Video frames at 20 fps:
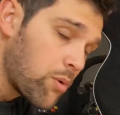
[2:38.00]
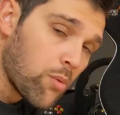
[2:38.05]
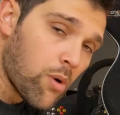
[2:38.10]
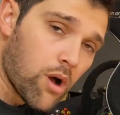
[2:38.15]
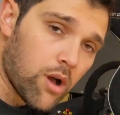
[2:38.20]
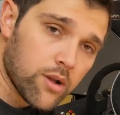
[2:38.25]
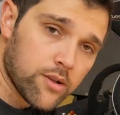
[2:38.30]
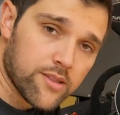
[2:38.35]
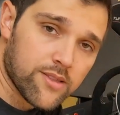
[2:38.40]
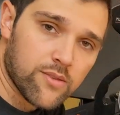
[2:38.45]

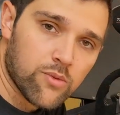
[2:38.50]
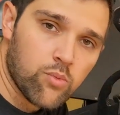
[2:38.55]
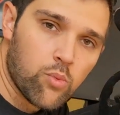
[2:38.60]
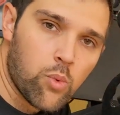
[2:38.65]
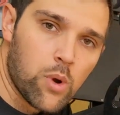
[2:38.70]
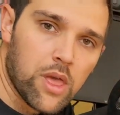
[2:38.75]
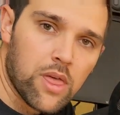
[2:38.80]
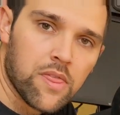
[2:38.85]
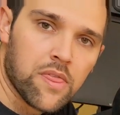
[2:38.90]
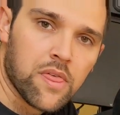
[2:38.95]
worked
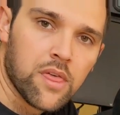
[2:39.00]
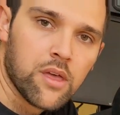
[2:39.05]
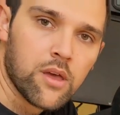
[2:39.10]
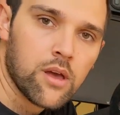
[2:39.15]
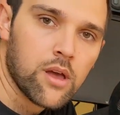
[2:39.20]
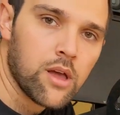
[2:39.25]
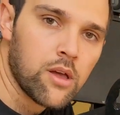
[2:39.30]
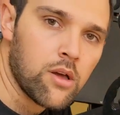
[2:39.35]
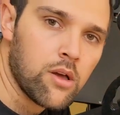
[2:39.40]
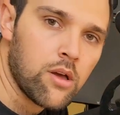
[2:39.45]
with
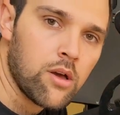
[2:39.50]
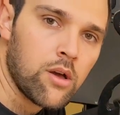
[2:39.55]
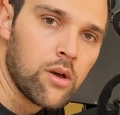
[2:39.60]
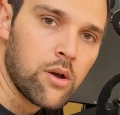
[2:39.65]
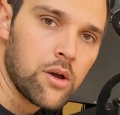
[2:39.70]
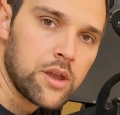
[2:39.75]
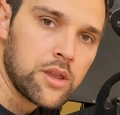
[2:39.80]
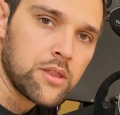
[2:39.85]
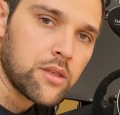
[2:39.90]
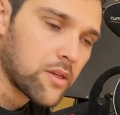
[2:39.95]

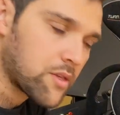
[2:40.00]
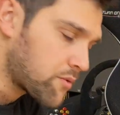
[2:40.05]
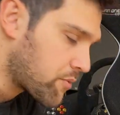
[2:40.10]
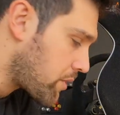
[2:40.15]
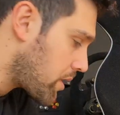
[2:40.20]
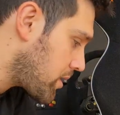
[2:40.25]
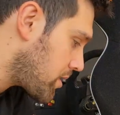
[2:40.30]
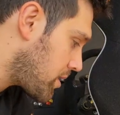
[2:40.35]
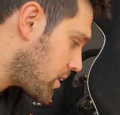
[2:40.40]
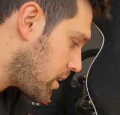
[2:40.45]

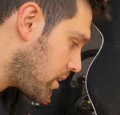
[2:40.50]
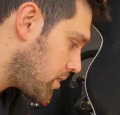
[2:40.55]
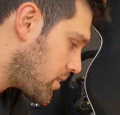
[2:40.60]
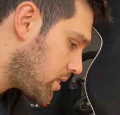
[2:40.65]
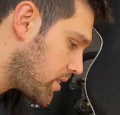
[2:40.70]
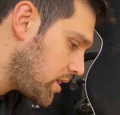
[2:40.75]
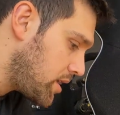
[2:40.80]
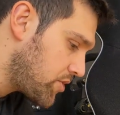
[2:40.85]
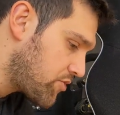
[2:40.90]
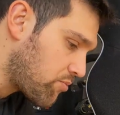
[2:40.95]
Industry and
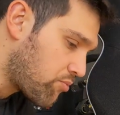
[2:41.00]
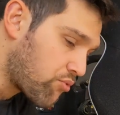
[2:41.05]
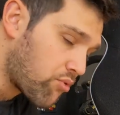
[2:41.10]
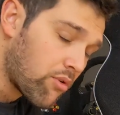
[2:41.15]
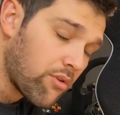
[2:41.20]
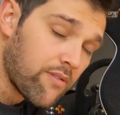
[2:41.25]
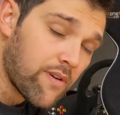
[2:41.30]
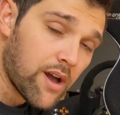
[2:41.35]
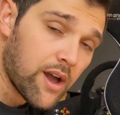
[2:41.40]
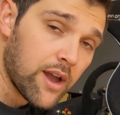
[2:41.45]
CNC to
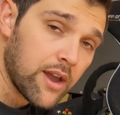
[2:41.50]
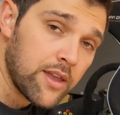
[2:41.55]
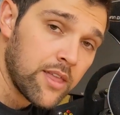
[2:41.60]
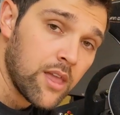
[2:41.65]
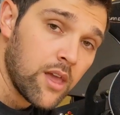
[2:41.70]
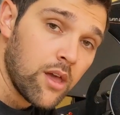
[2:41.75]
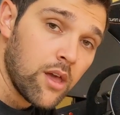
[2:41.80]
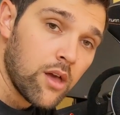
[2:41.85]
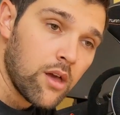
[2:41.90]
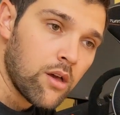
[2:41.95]
provide
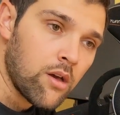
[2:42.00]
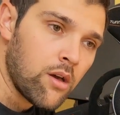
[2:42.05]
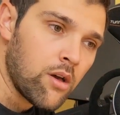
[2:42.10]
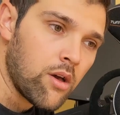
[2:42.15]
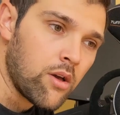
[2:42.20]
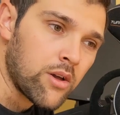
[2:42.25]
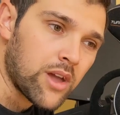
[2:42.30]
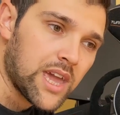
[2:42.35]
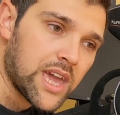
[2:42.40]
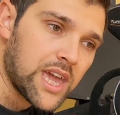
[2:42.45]

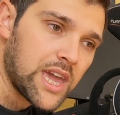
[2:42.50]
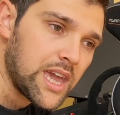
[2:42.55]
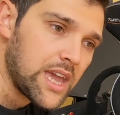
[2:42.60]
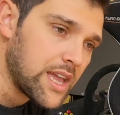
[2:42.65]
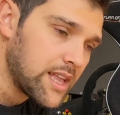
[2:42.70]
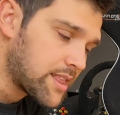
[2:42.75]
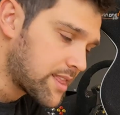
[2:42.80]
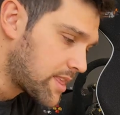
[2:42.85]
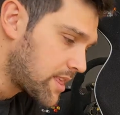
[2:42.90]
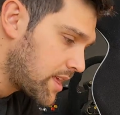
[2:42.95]
a
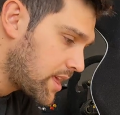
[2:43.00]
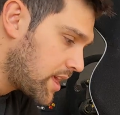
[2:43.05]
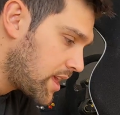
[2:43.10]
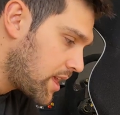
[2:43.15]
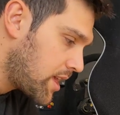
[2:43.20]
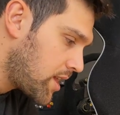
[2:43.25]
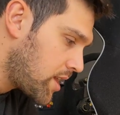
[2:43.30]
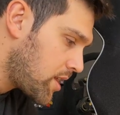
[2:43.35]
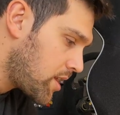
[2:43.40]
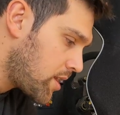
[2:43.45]
kit
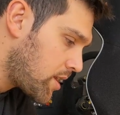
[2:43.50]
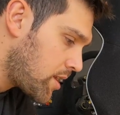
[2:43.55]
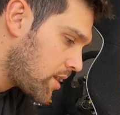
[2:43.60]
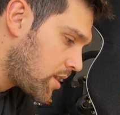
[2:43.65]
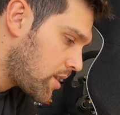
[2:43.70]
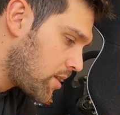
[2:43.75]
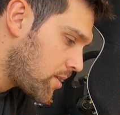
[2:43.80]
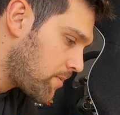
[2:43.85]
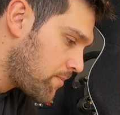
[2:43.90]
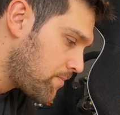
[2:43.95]

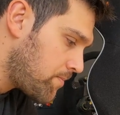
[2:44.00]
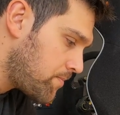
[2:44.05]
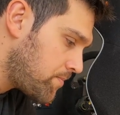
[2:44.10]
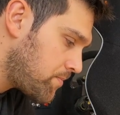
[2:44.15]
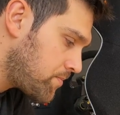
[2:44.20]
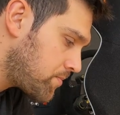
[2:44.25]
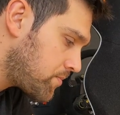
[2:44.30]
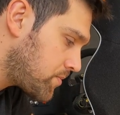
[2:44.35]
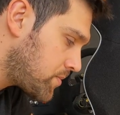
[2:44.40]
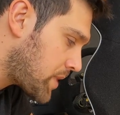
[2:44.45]

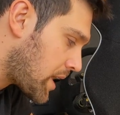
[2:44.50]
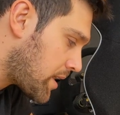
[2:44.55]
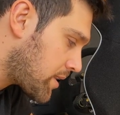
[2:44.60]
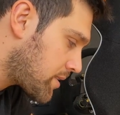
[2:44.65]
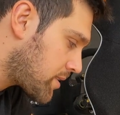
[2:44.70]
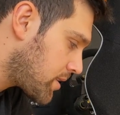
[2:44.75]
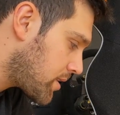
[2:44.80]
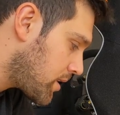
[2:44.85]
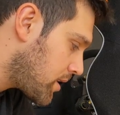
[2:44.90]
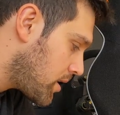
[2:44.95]

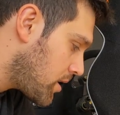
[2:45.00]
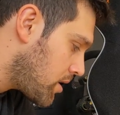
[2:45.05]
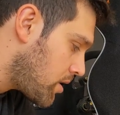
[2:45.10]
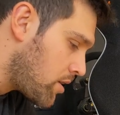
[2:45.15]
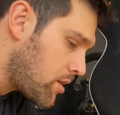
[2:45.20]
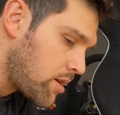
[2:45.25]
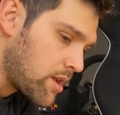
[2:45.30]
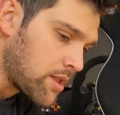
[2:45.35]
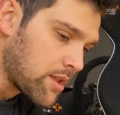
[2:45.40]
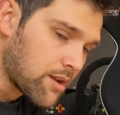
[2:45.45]
that
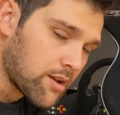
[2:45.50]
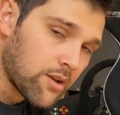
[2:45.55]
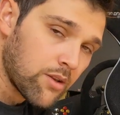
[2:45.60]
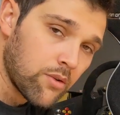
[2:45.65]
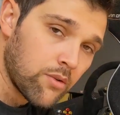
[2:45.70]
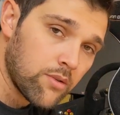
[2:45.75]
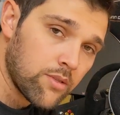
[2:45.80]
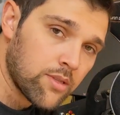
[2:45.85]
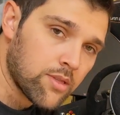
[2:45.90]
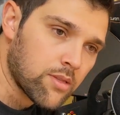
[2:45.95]

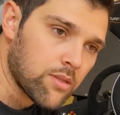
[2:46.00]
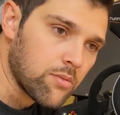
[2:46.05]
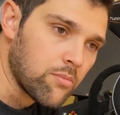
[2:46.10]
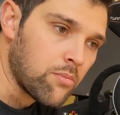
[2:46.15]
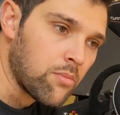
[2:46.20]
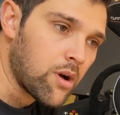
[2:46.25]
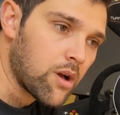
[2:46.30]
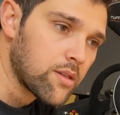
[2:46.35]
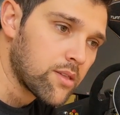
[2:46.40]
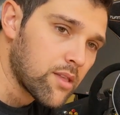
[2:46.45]
includes
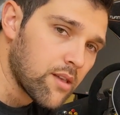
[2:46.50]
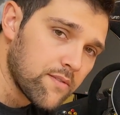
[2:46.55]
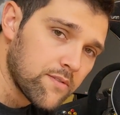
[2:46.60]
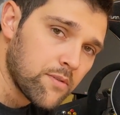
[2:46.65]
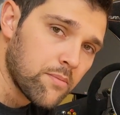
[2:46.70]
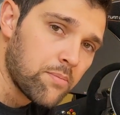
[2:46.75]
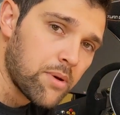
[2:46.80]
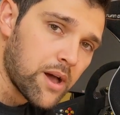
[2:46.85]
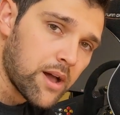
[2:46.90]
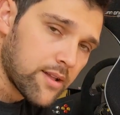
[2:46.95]
most of
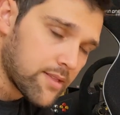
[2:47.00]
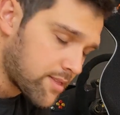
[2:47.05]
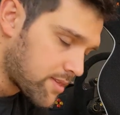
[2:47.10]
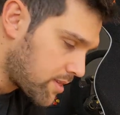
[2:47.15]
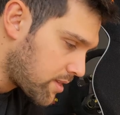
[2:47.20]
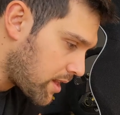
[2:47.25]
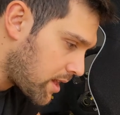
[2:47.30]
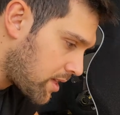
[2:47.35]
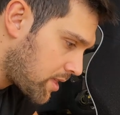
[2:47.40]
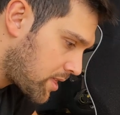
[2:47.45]
the
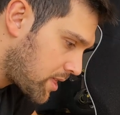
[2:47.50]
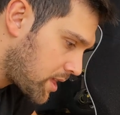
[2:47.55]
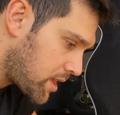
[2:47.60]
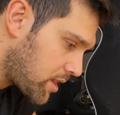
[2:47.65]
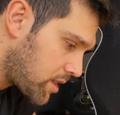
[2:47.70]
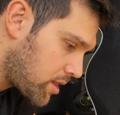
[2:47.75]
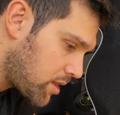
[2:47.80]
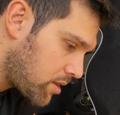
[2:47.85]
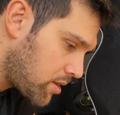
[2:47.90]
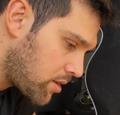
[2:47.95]
parts. I
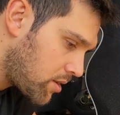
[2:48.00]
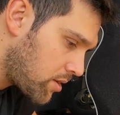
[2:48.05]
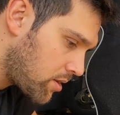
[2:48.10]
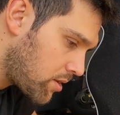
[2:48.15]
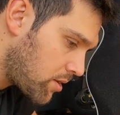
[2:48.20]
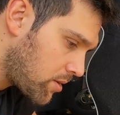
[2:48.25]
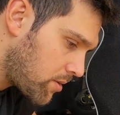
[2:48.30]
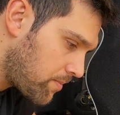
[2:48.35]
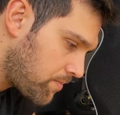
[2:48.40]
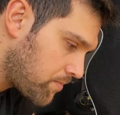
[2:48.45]
think
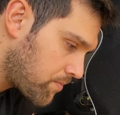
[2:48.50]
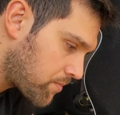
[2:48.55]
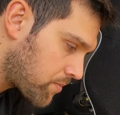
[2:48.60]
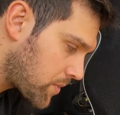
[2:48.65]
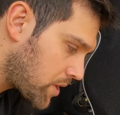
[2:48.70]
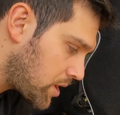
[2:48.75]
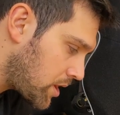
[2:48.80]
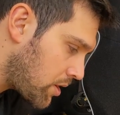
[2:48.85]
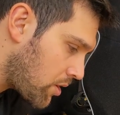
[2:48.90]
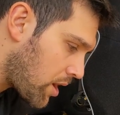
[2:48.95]

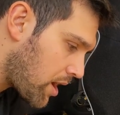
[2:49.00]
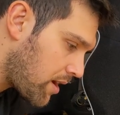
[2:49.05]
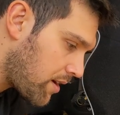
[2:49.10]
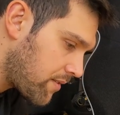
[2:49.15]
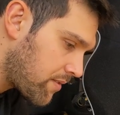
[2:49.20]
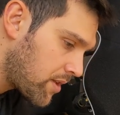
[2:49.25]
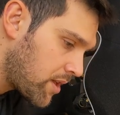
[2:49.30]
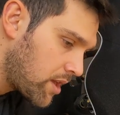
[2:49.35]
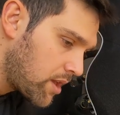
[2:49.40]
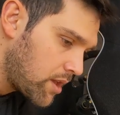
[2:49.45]
you
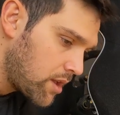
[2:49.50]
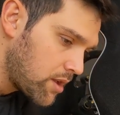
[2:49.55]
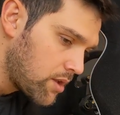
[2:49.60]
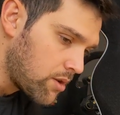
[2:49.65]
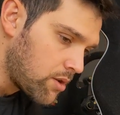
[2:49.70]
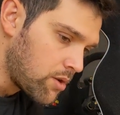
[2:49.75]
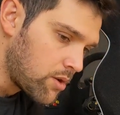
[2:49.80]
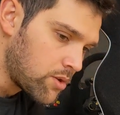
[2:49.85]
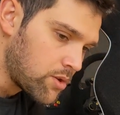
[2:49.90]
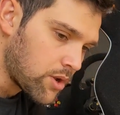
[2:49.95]
have
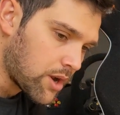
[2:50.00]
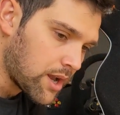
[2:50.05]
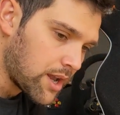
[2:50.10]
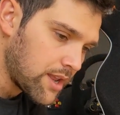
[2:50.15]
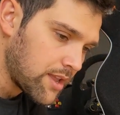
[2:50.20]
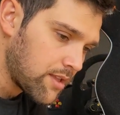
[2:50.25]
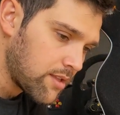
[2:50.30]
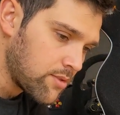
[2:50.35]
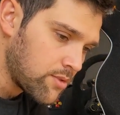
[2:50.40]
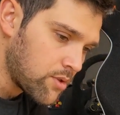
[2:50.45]

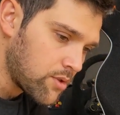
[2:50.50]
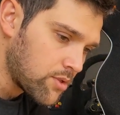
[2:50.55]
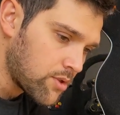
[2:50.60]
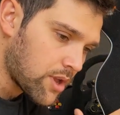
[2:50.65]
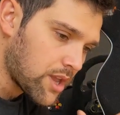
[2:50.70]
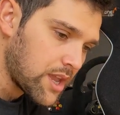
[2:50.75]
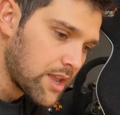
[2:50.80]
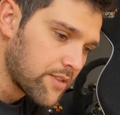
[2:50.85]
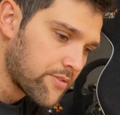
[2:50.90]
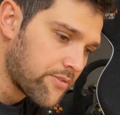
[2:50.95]
the
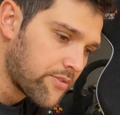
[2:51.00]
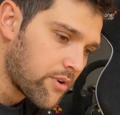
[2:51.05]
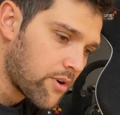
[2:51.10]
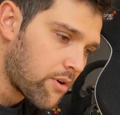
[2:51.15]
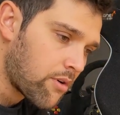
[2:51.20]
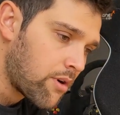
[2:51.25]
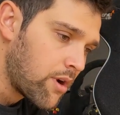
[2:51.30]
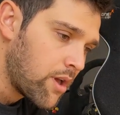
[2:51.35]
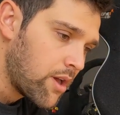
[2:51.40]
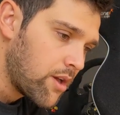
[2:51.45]
kit
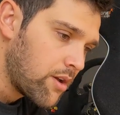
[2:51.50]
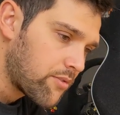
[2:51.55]
from